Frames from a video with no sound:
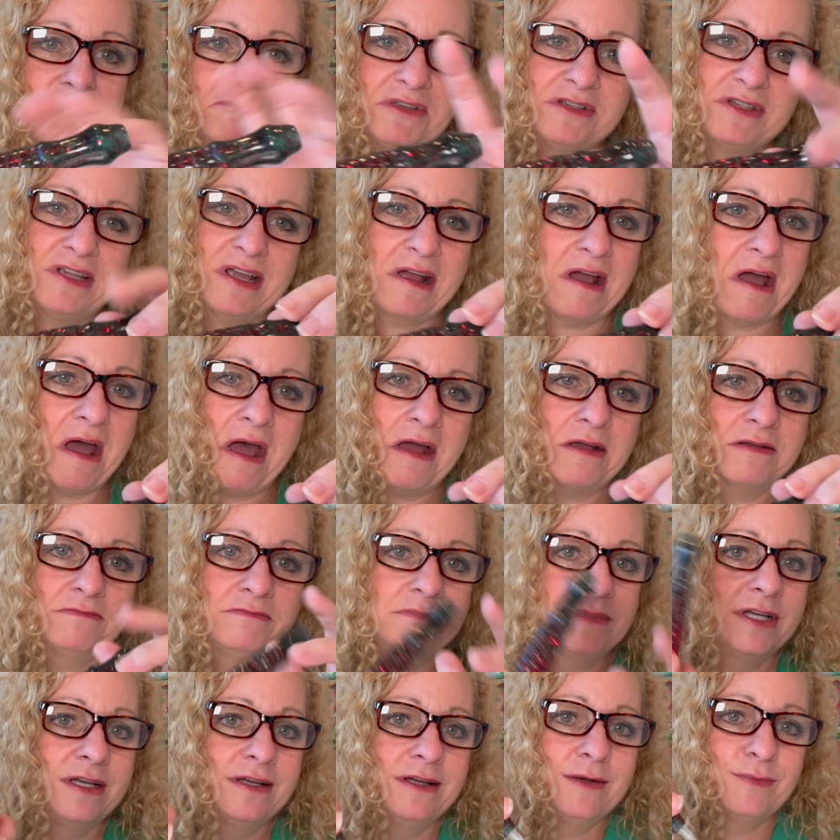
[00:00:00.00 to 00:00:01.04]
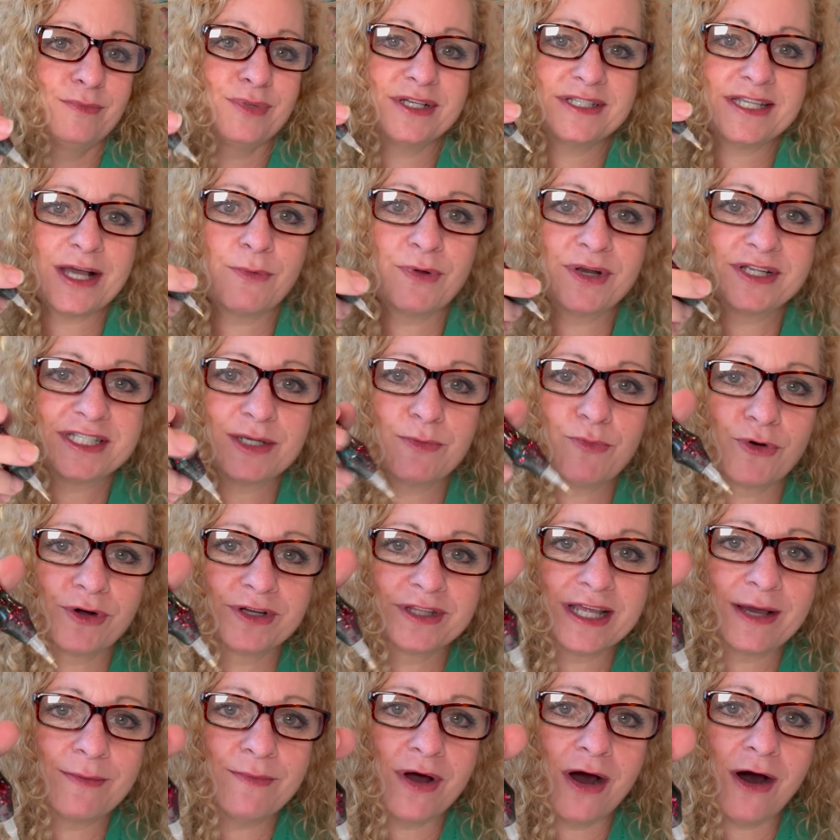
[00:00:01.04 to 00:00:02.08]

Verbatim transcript: I was like, ah. Plus I wanna support them.